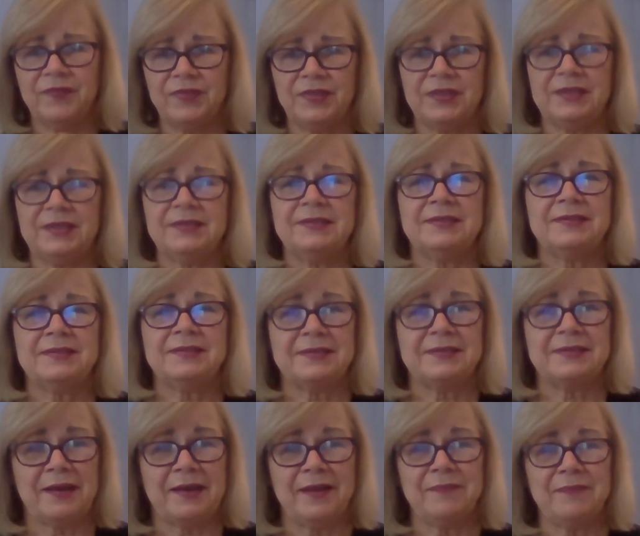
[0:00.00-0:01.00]
this
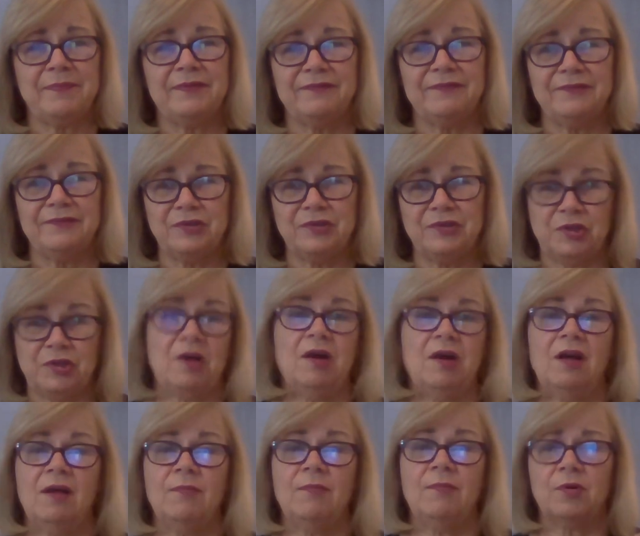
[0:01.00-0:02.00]
type of
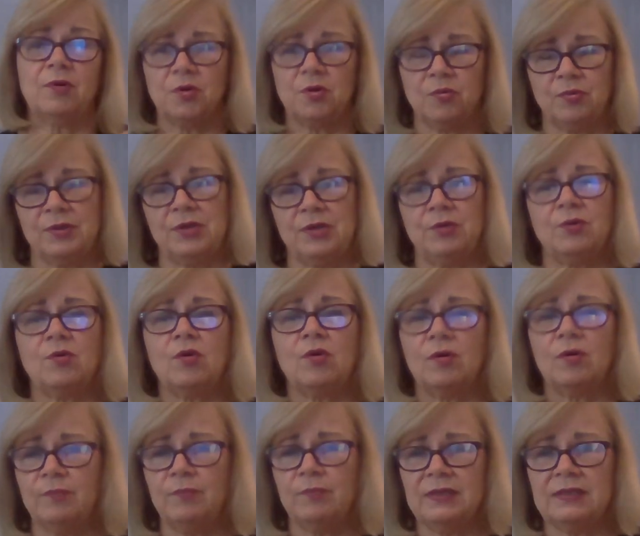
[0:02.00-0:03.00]
job or career
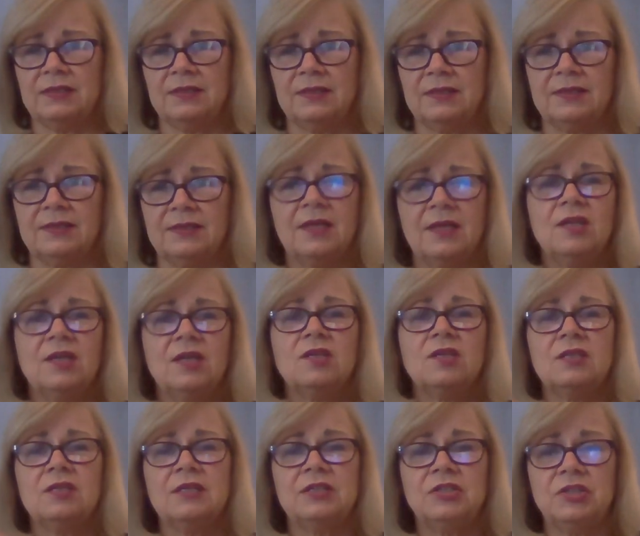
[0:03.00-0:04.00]
or business.
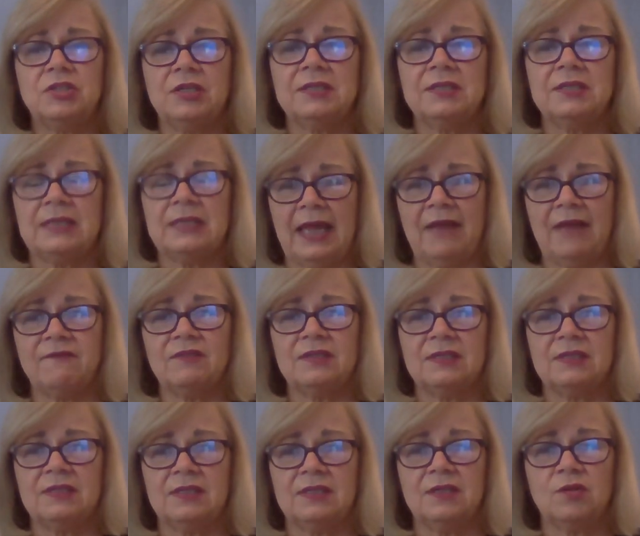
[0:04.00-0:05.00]
You just have to
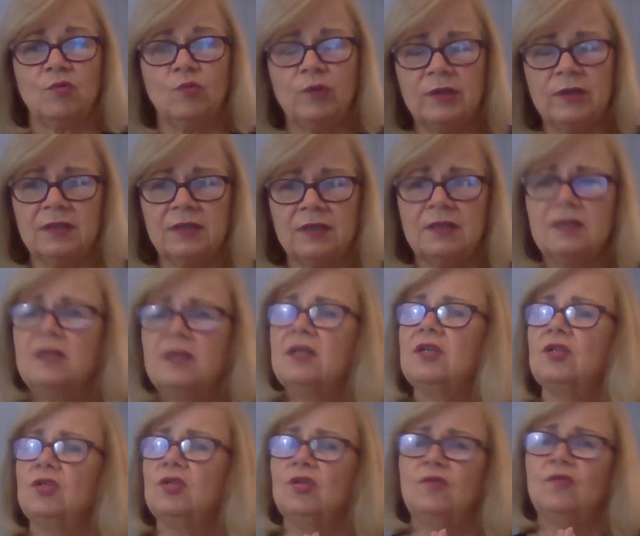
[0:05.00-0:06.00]
stick with it.
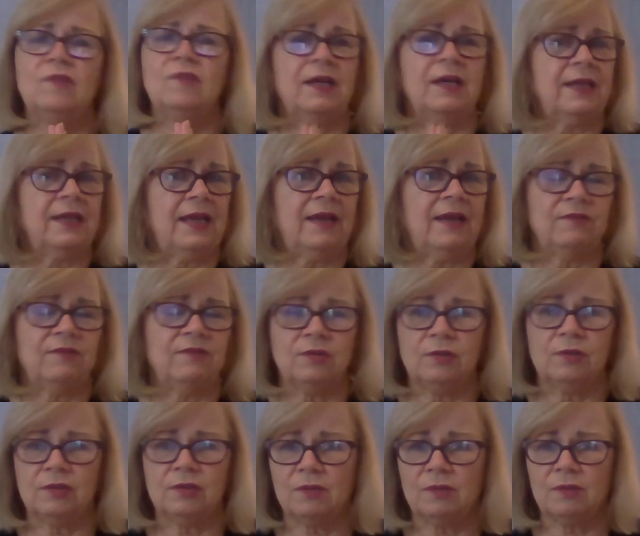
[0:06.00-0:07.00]
You've got to have a
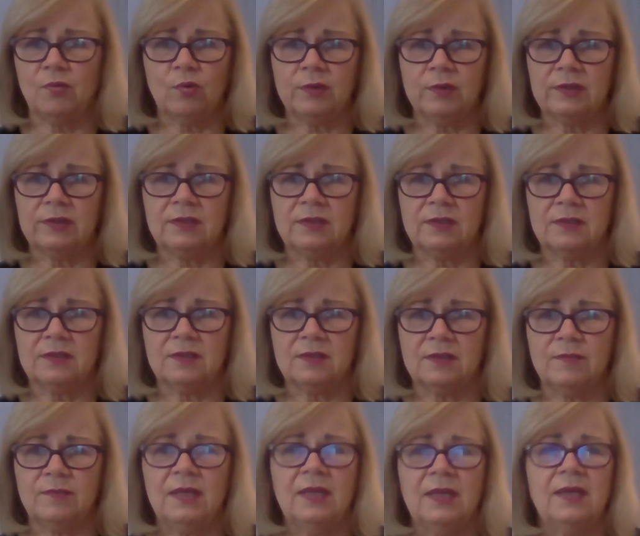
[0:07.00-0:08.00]
good support
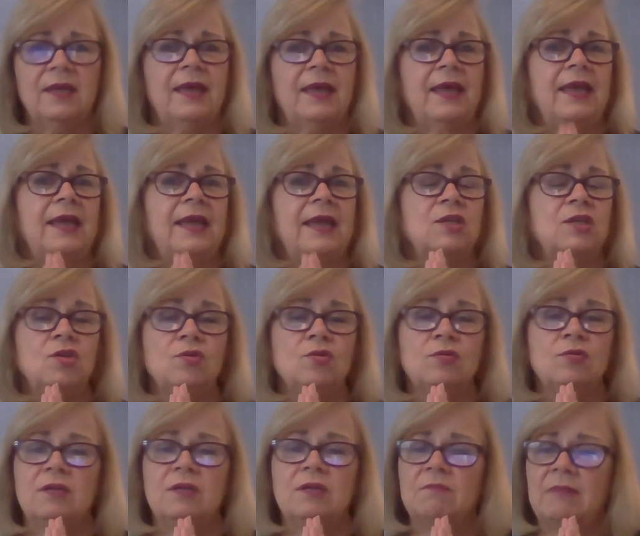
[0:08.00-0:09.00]
system and you
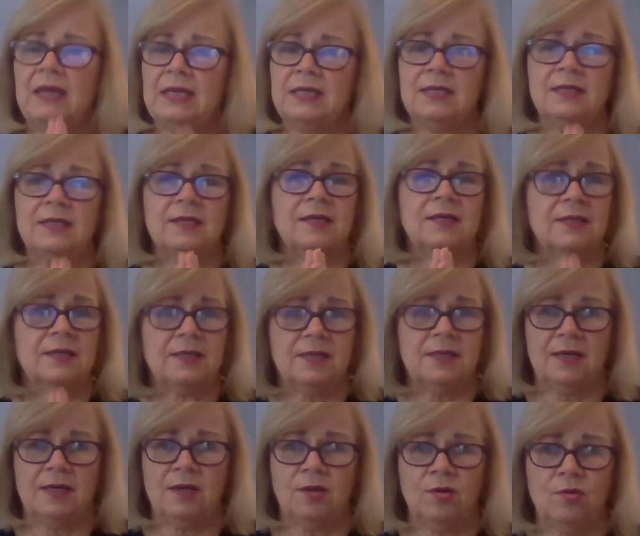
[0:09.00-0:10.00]
can make it a
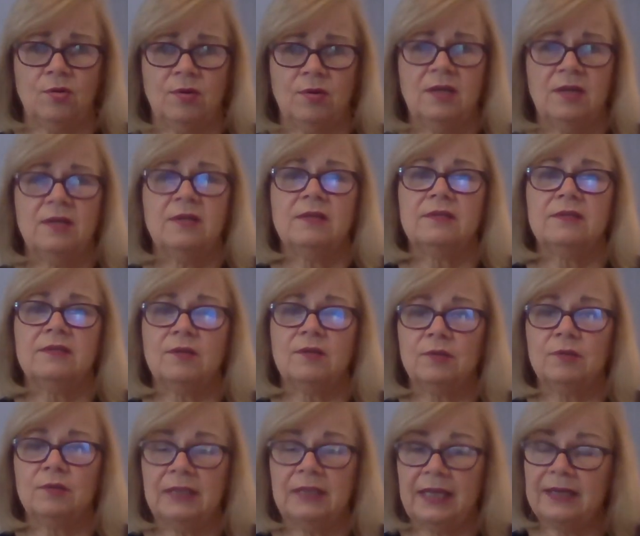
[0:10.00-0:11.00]
go. So
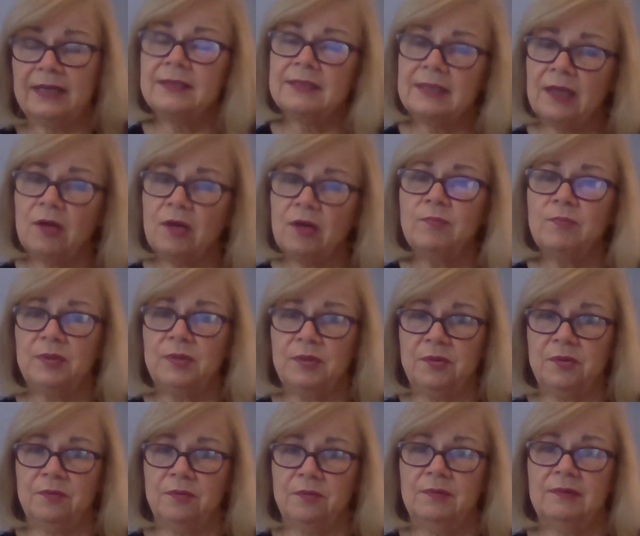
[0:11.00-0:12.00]
let us help
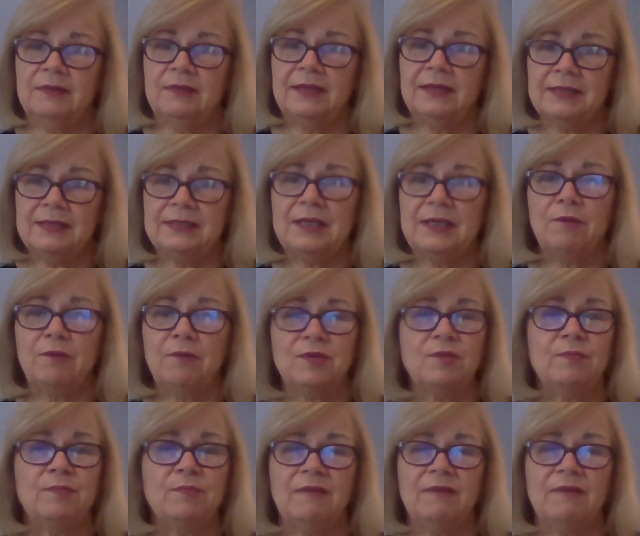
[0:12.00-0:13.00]
you. Let us help
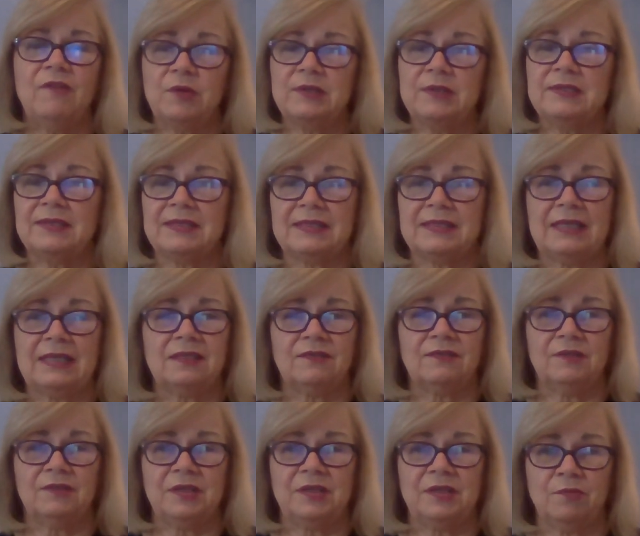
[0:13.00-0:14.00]
you be very
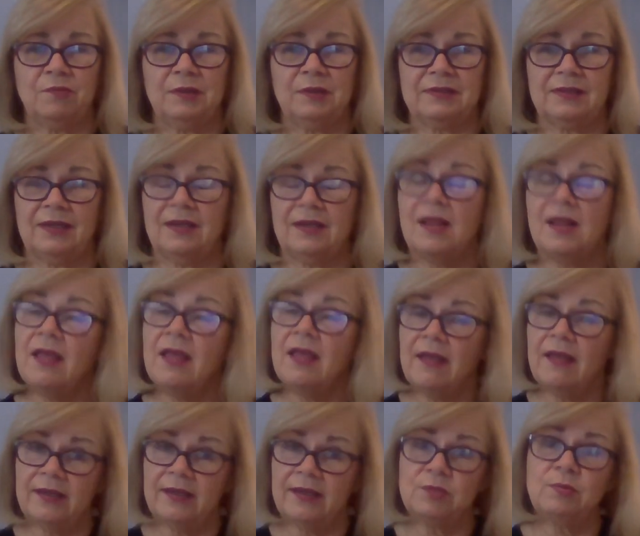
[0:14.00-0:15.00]
successful in real estate
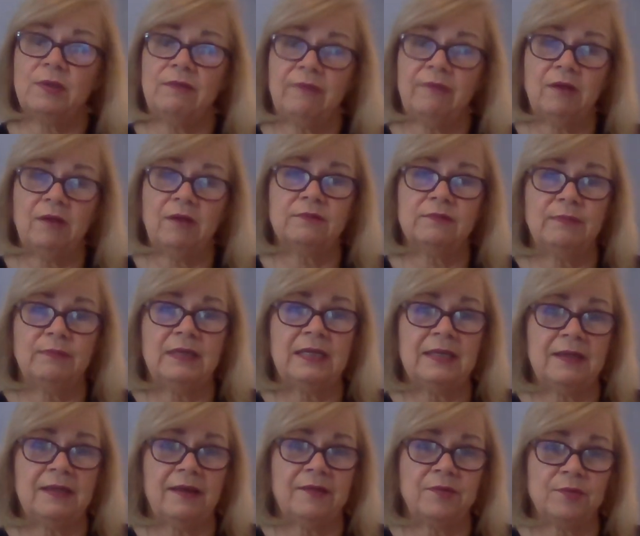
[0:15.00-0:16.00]
as we've helped
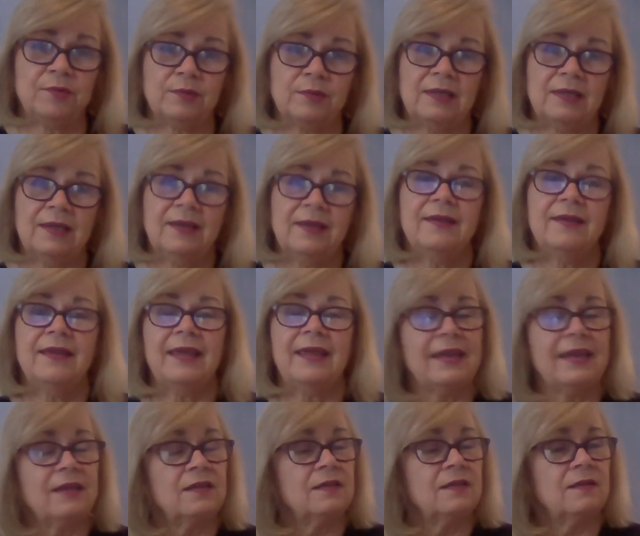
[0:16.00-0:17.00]
many others.
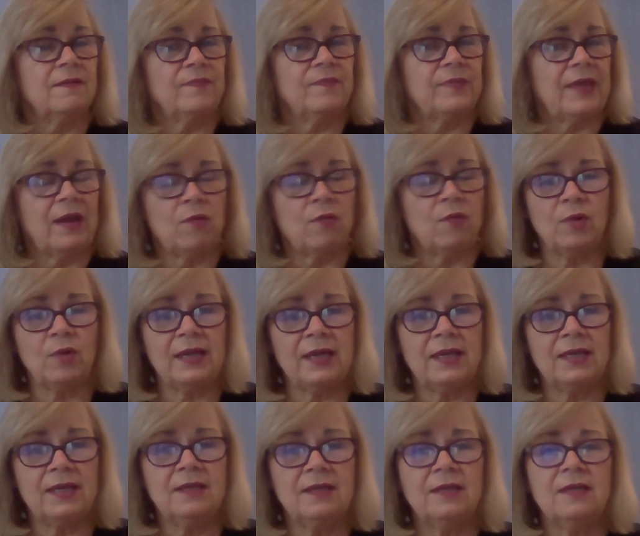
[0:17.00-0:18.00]
And that
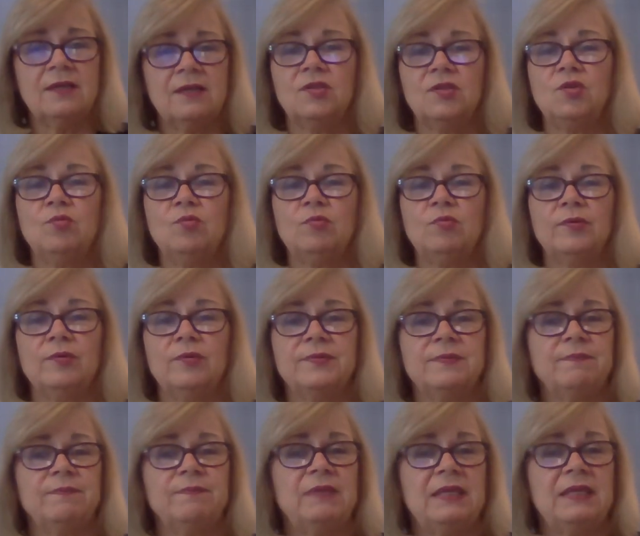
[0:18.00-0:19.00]
way you will
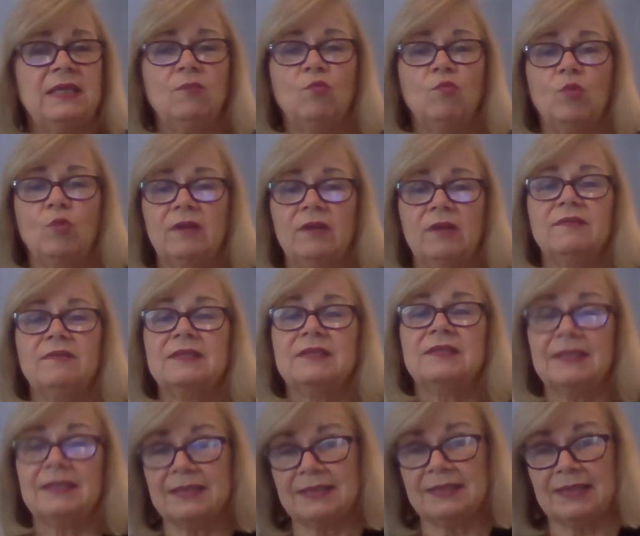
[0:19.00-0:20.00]
be one of the
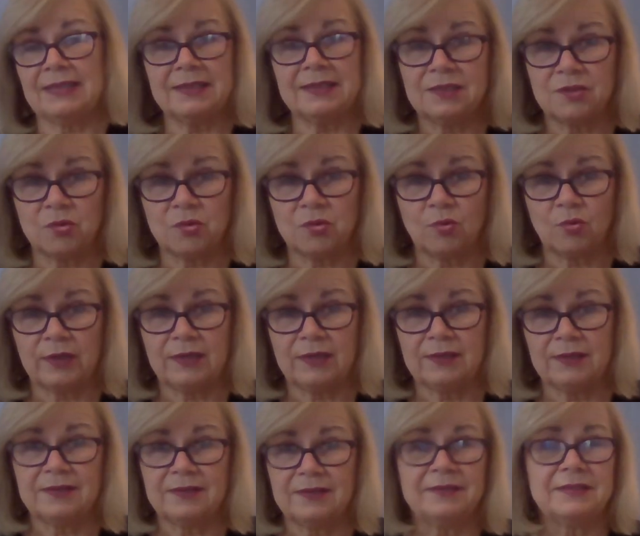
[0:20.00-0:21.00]
success
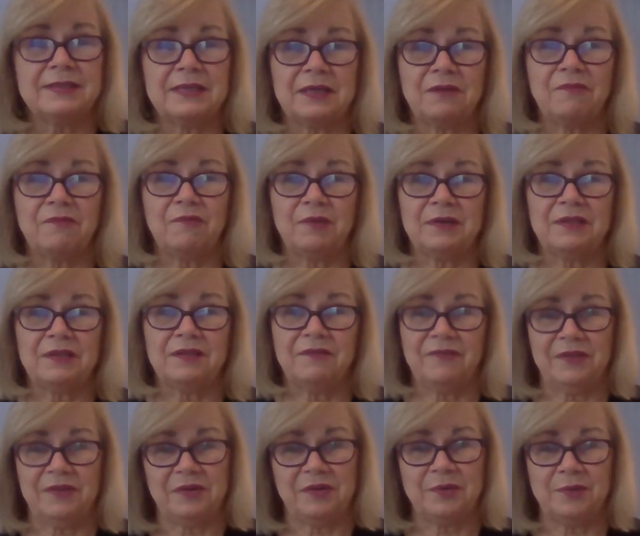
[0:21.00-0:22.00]
stories instead of one of the
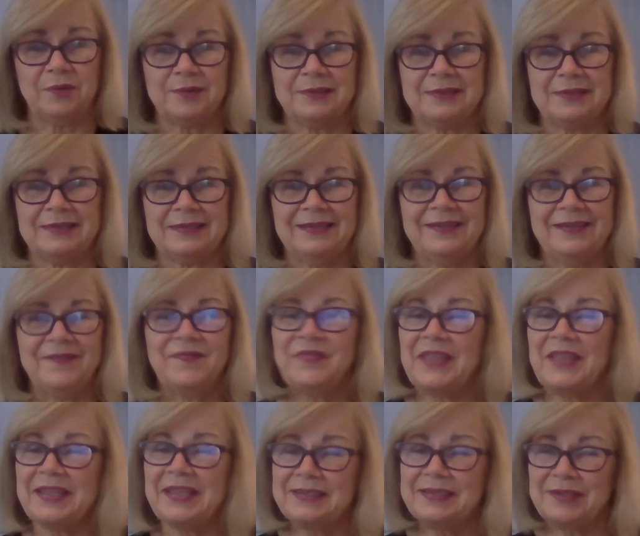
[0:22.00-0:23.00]
failures.
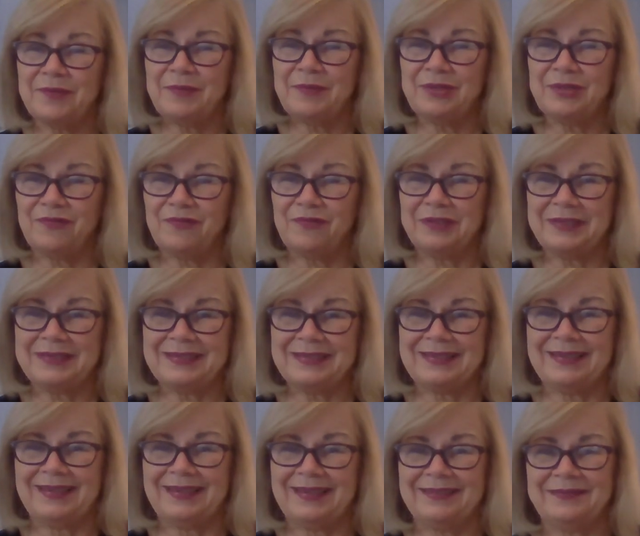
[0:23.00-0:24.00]
Thanks so much for
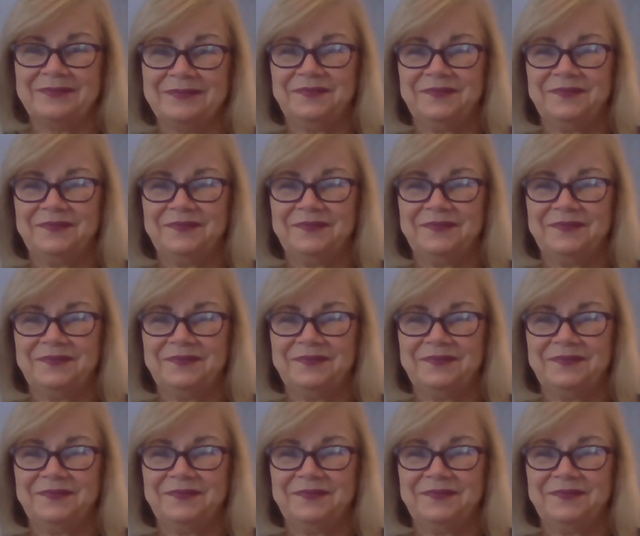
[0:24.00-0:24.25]
listening.